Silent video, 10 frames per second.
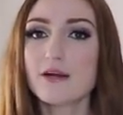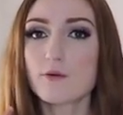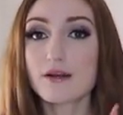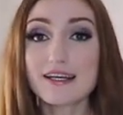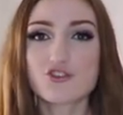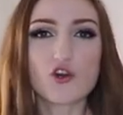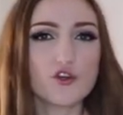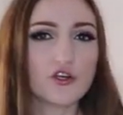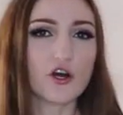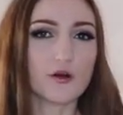What I
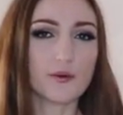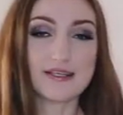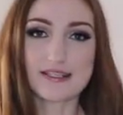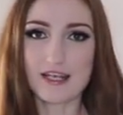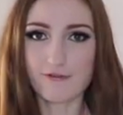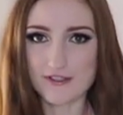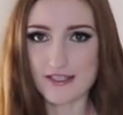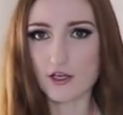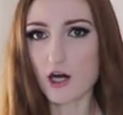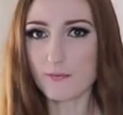don't know is if it's
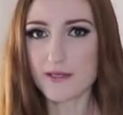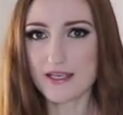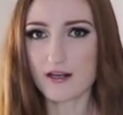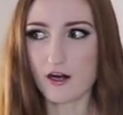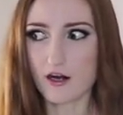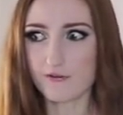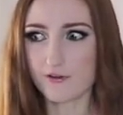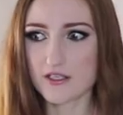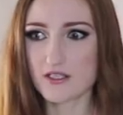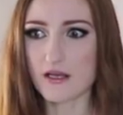a copy of
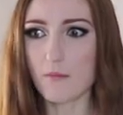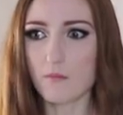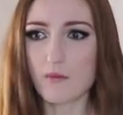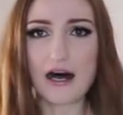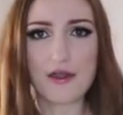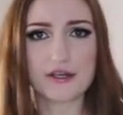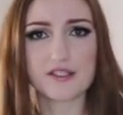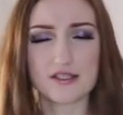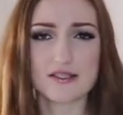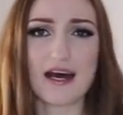some other
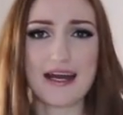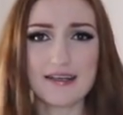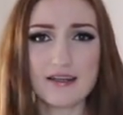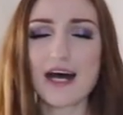design.